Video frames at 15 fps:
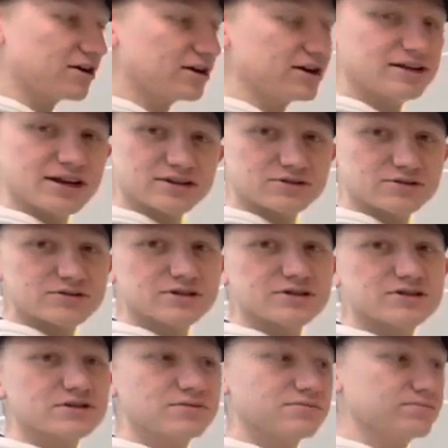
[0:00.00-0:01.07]
indexer
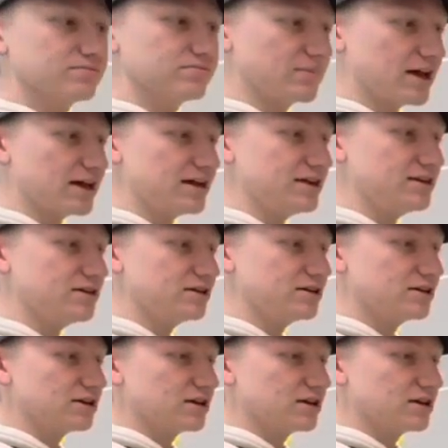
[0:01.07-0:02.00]
system made,